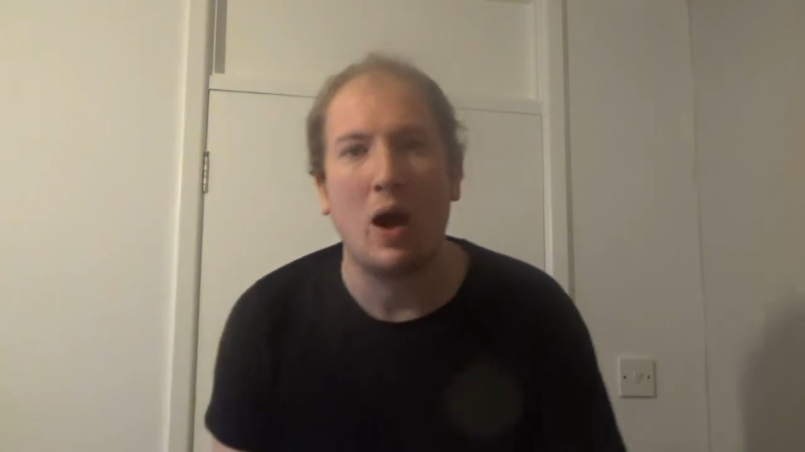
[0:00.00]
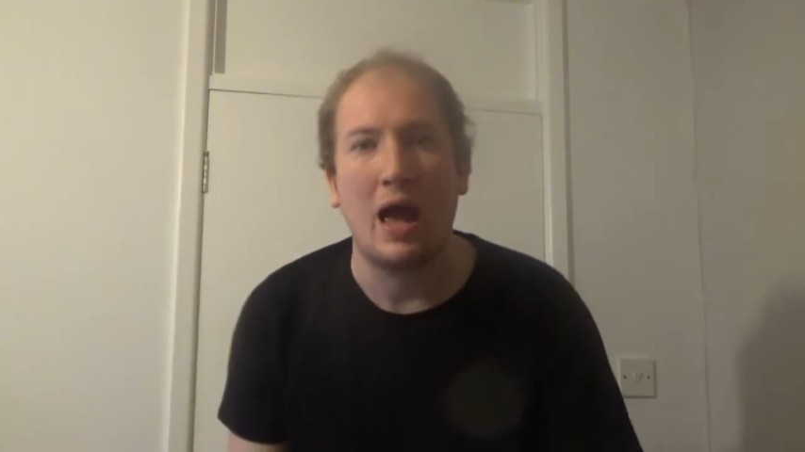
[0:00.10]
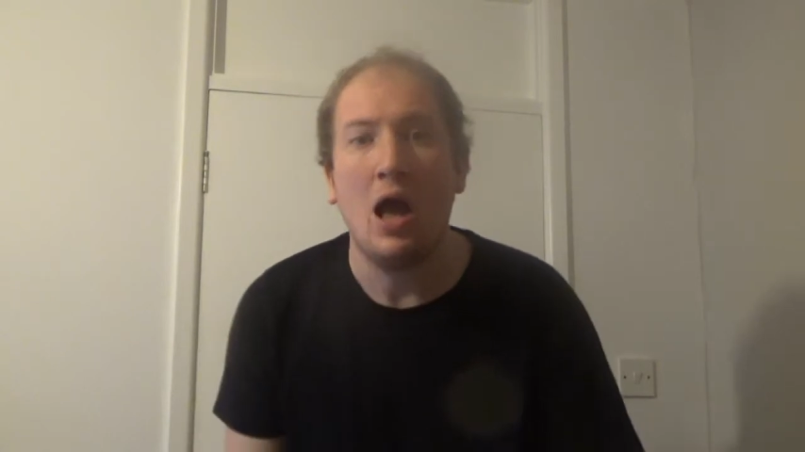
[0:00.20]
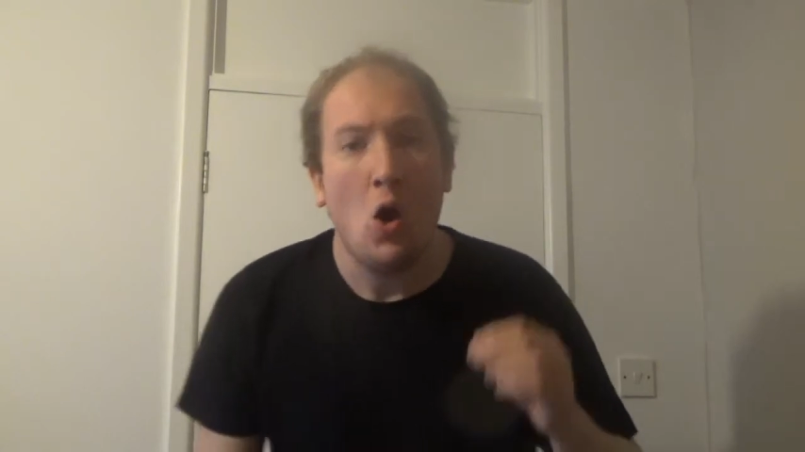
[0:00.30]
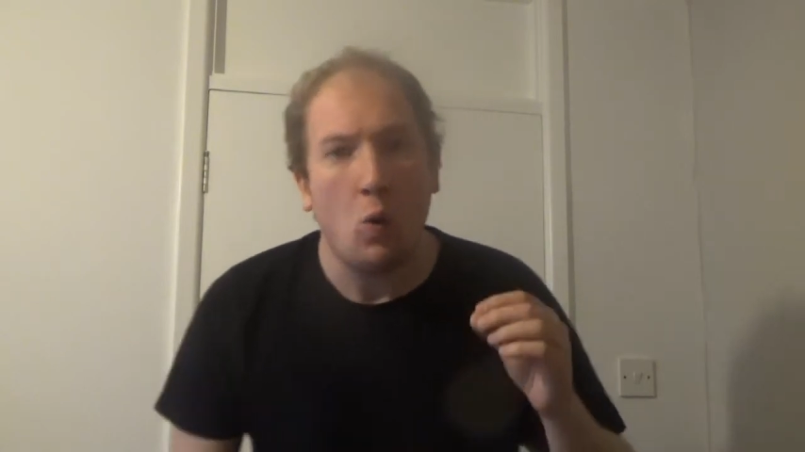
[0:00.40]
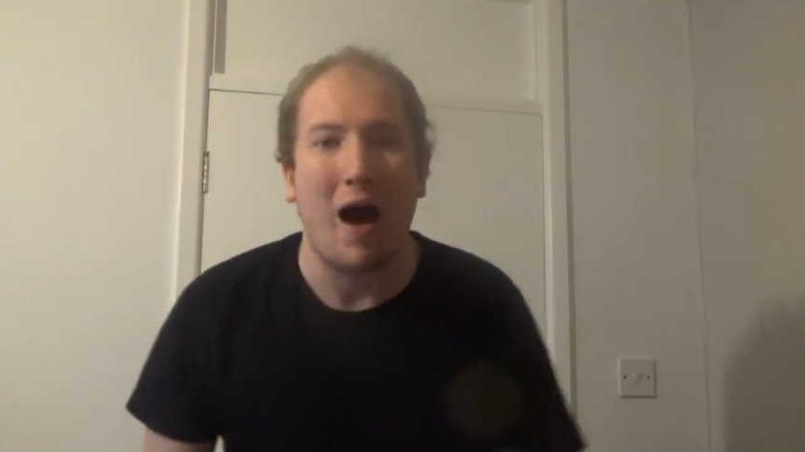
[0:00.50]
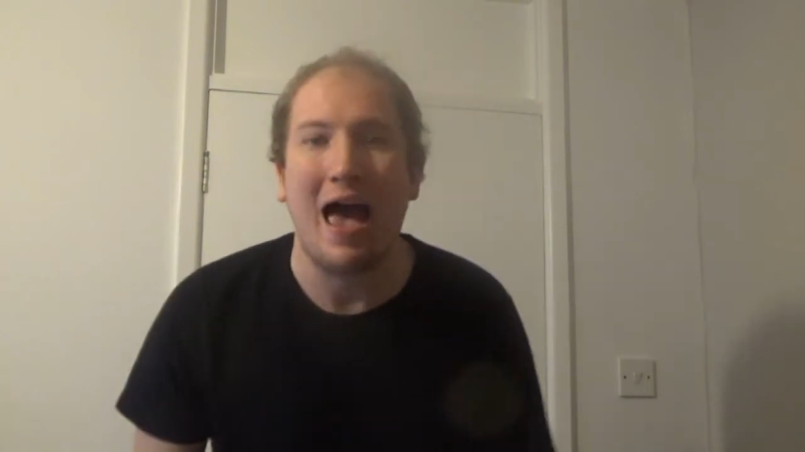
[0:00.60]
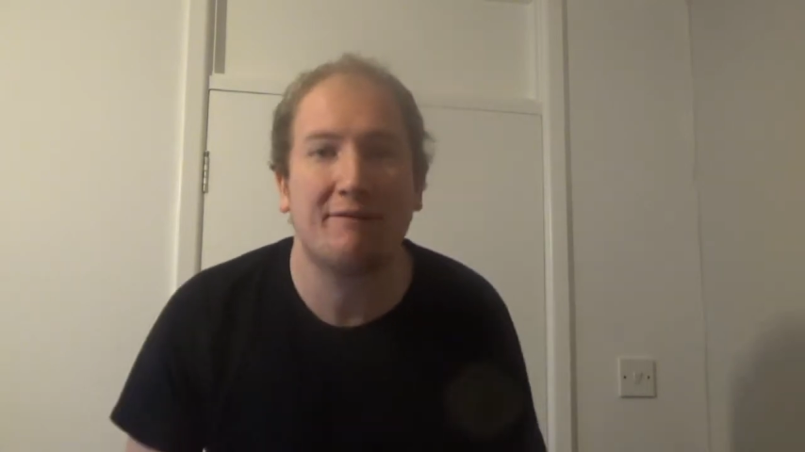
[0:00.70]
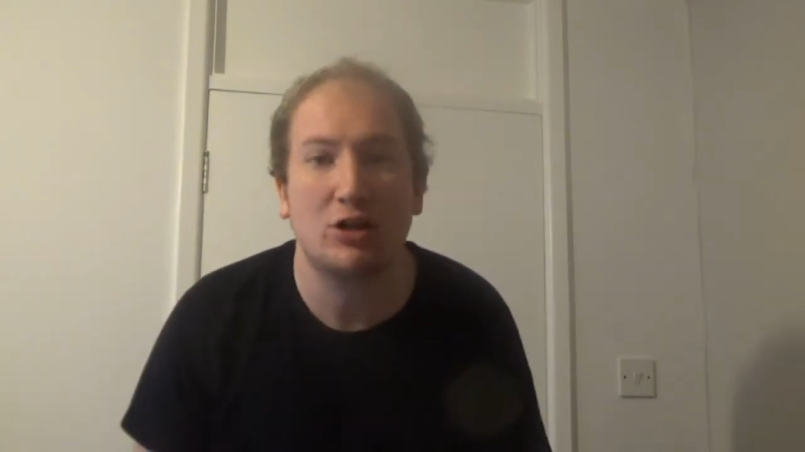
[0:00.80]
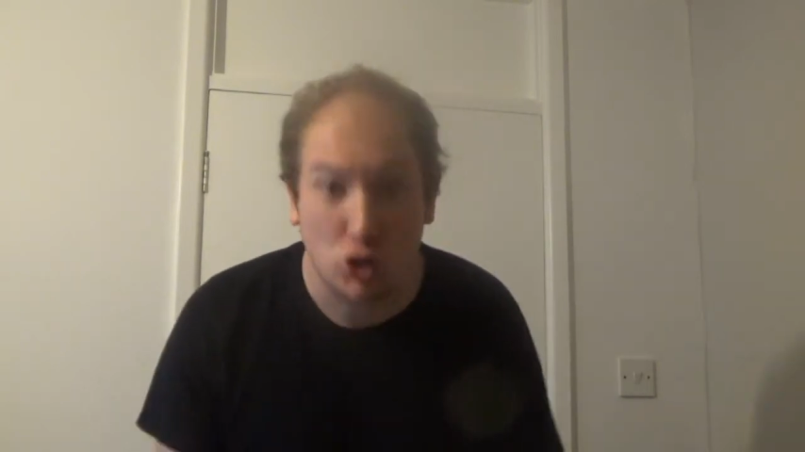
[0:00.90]
where
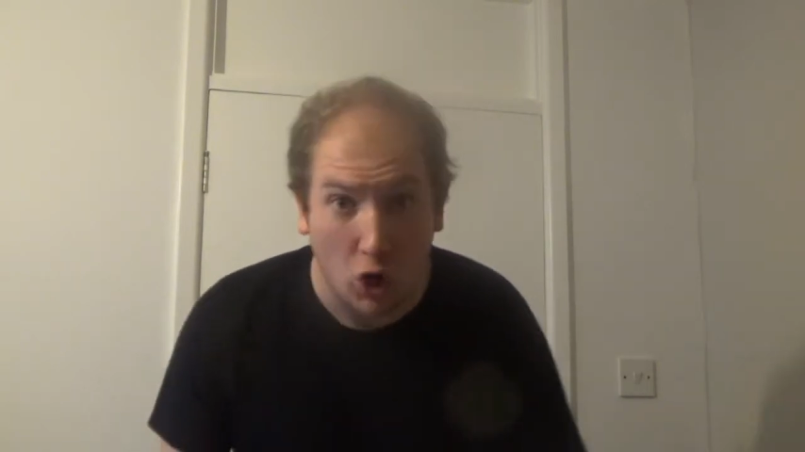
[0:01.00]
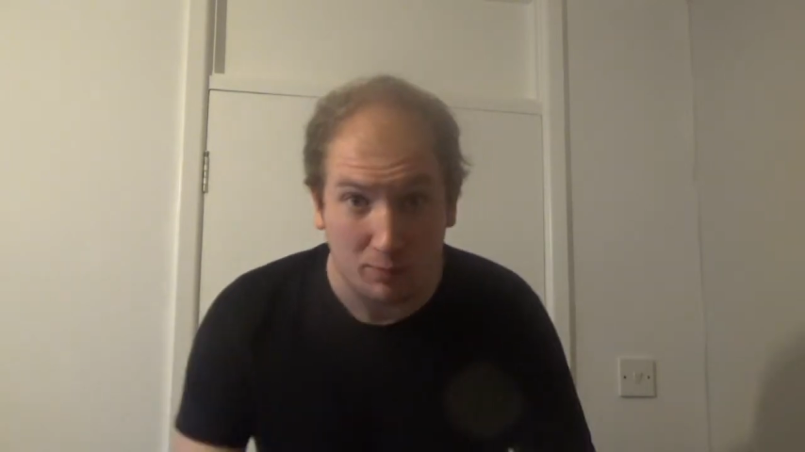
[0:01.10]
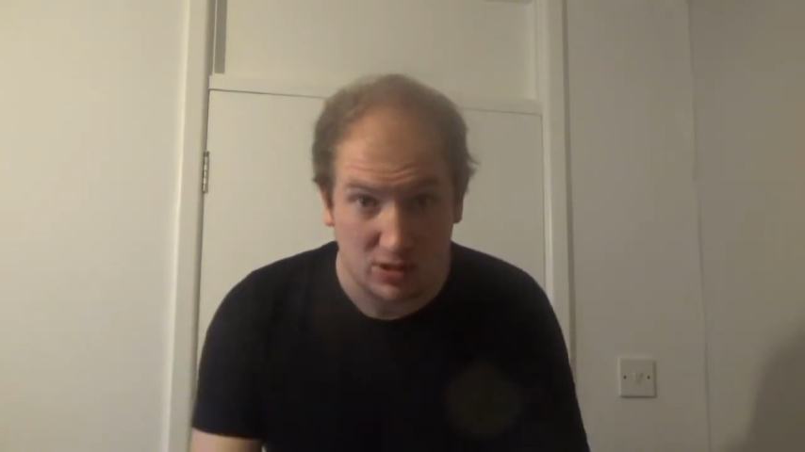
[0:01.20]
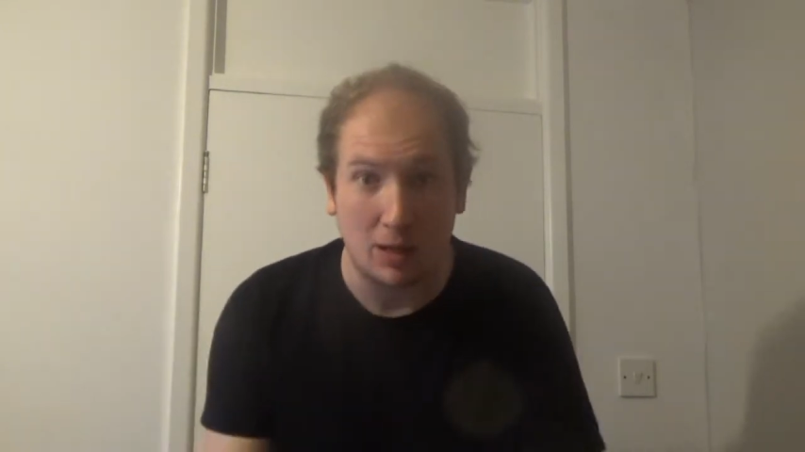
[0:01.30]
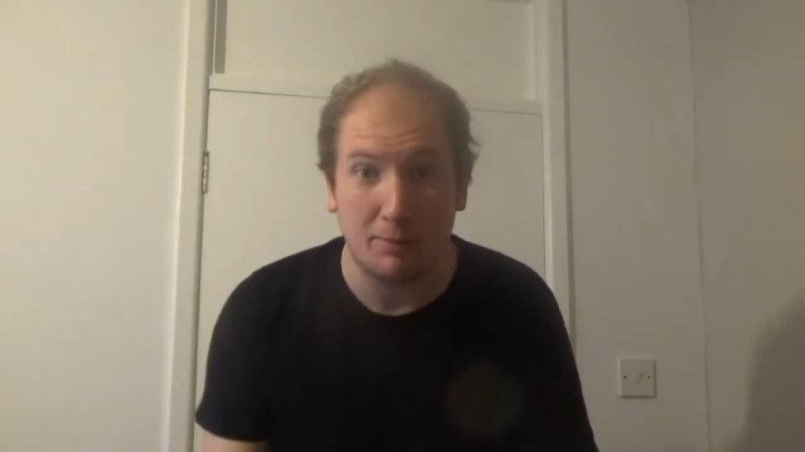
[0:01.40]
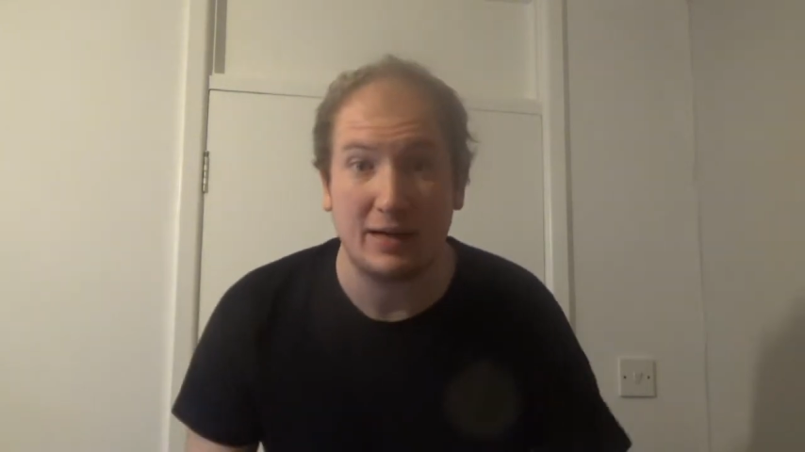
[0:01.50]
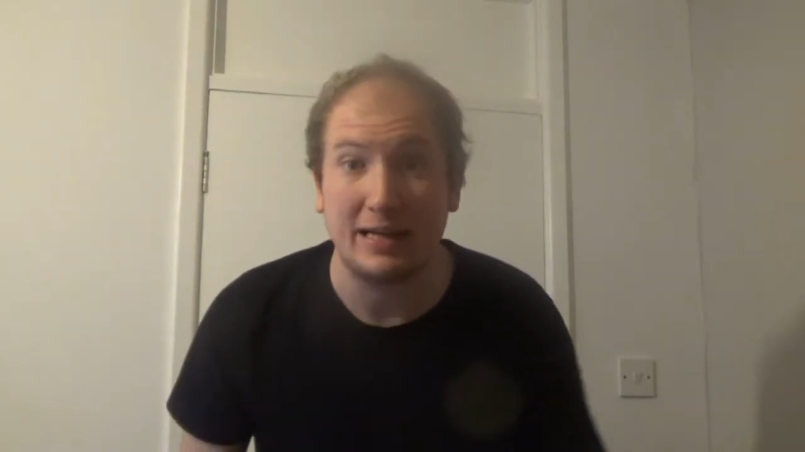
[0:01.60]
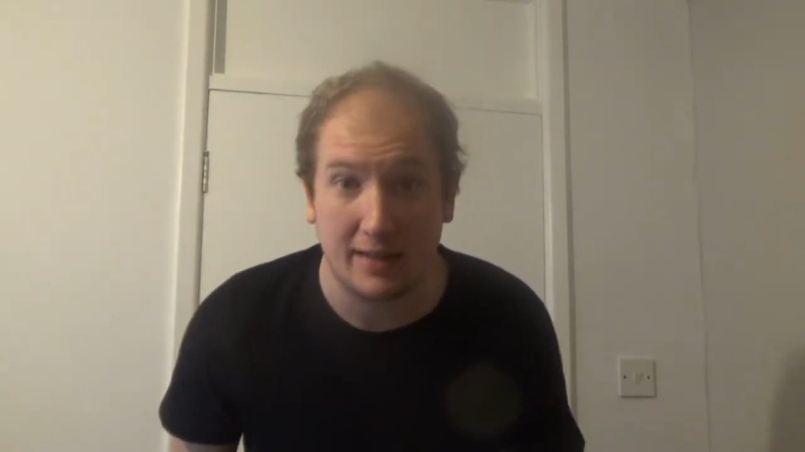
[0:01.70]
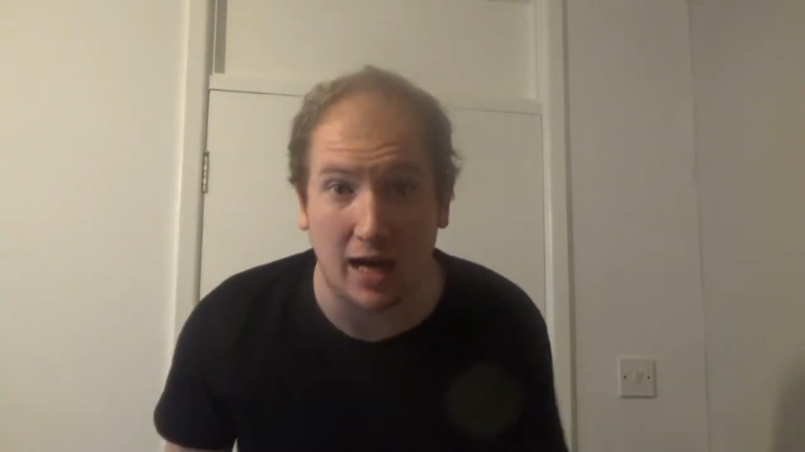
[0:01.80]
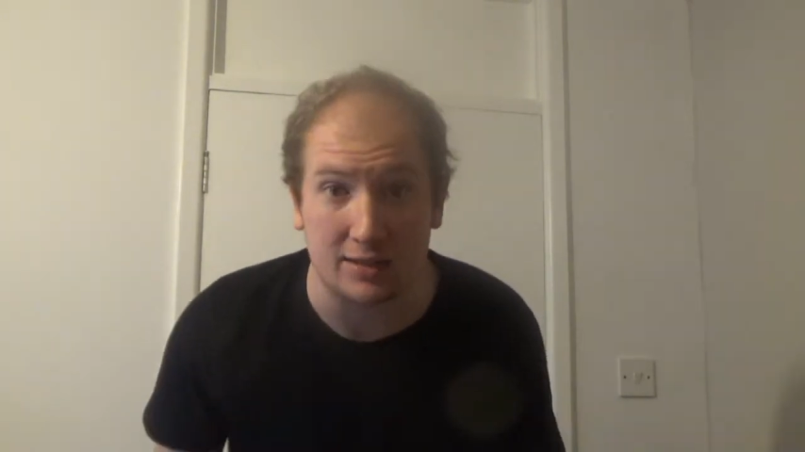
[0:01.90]
whatever job
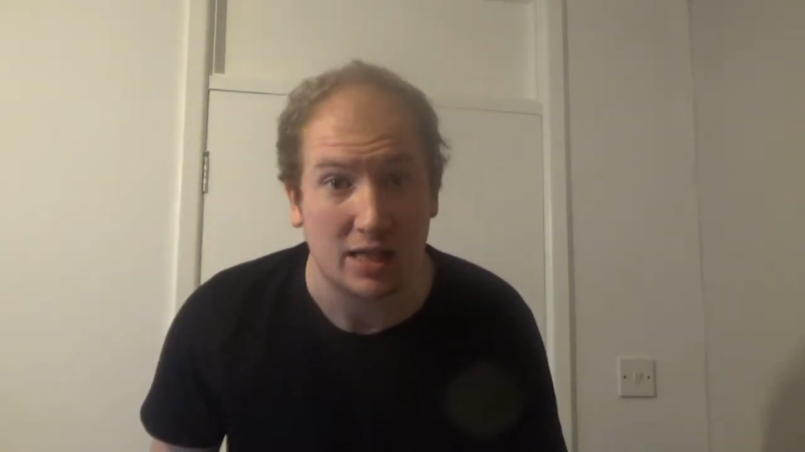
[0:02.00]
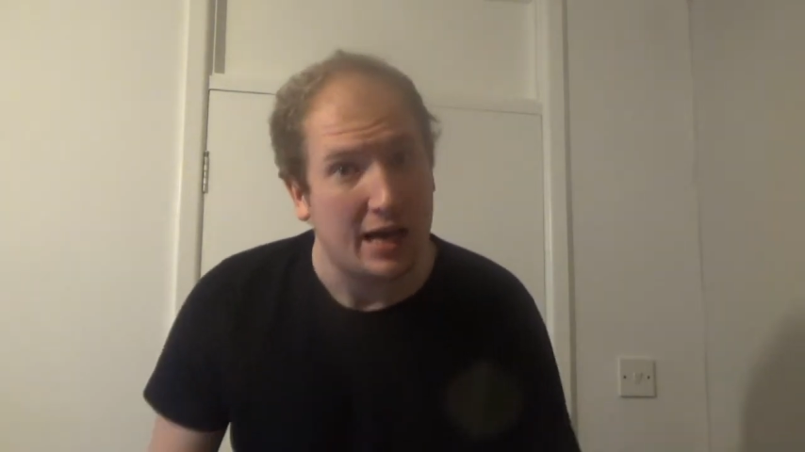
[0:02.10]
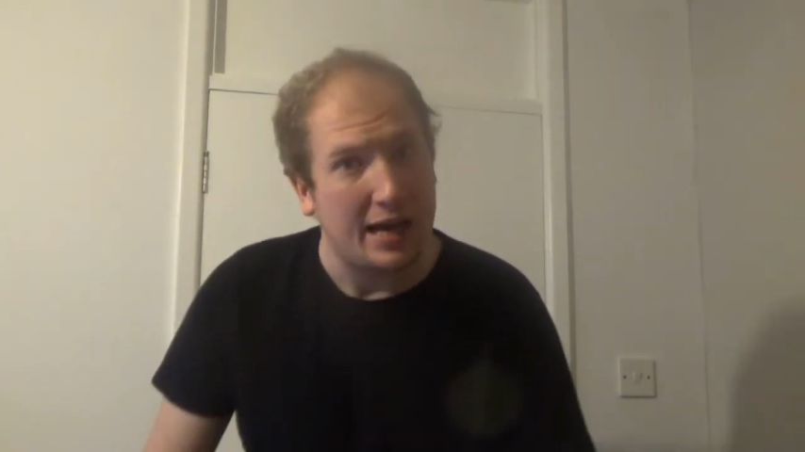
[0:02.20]
somebody does,